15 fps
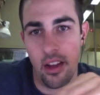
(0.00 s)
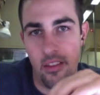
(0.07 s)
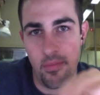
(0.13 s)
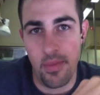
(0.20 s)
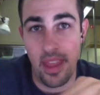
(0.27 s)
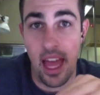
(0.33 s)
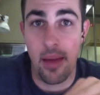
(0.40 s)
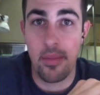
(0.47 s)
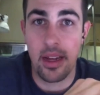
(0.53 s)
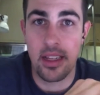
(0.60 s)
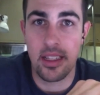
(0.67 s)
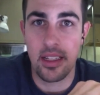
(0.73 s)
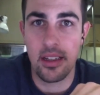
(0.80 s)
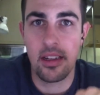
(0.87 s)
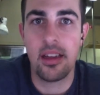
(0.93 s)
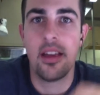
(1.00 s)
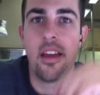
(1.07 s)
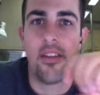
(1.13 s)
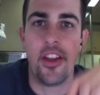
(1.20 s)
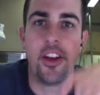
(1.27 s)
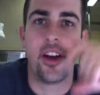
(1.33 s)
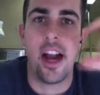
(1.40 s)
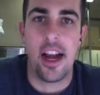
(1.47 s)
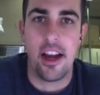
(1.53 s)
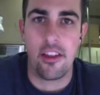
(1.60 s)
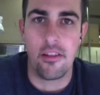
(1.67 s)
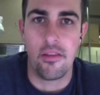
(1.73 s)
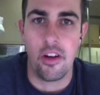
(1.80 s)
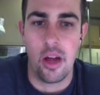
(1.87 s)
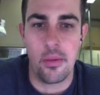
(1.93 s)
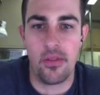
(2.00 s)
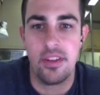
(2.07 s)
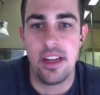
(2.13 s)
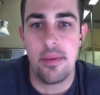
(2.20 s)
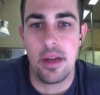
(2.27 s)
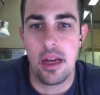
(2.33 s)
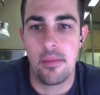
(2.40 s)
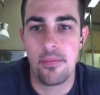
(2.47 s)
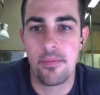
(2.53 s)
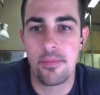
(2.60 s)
of that mixing, then you're going to add another volume of DMEM.